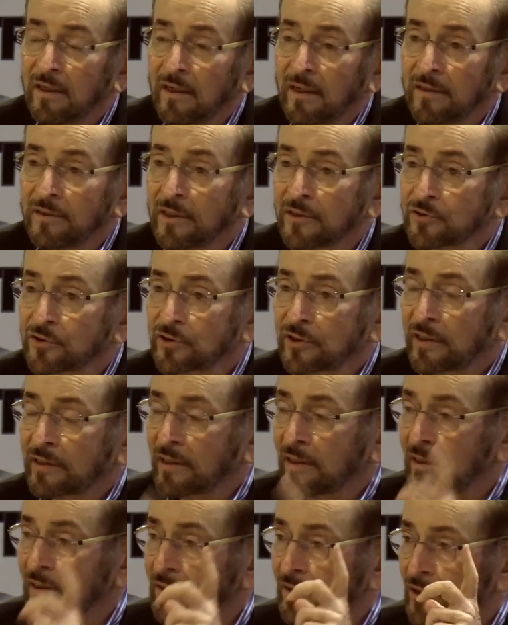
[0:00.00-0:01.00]
And then
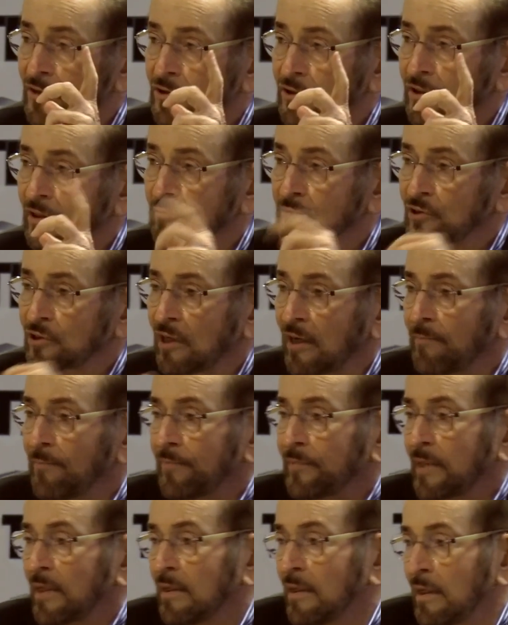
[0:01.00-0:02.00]
suddenly this comes
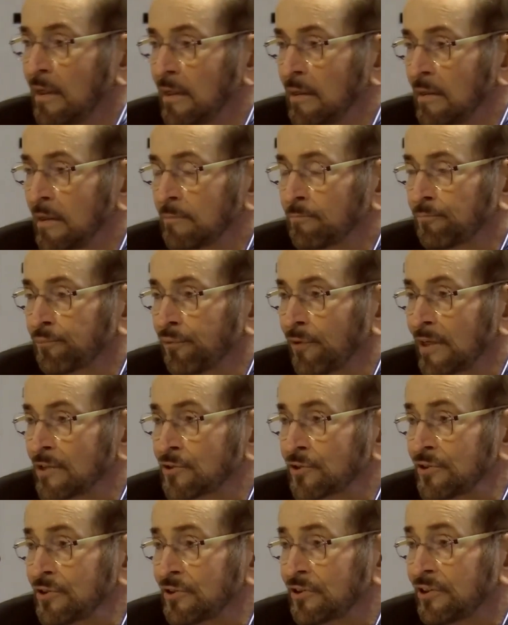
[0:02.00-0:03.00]
up.
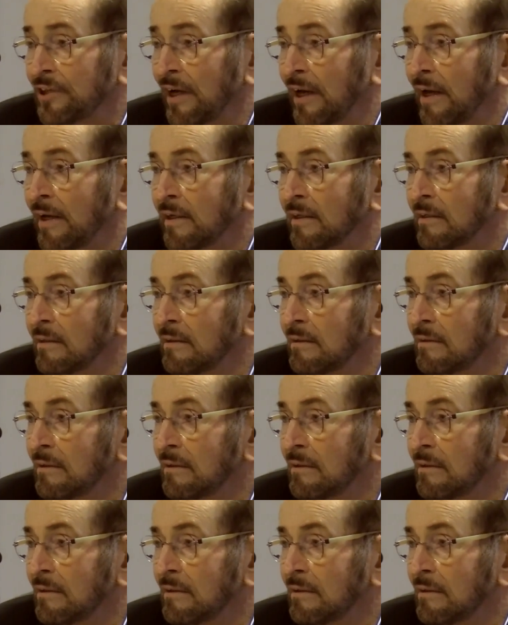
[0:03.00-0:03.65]
Present day.